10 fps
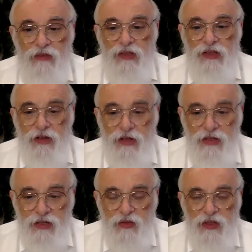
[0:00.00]
With the
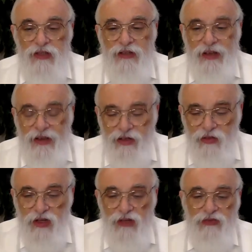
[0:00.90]
rotzen, we can
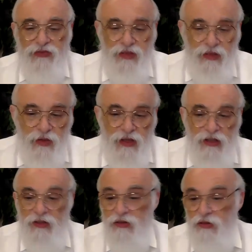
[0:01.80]
act, we can feel, we
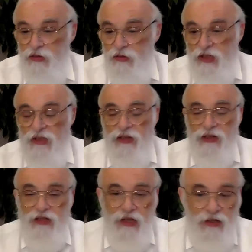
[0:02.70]
can do, we can
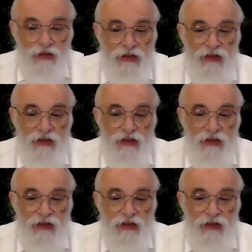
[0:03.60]
understand.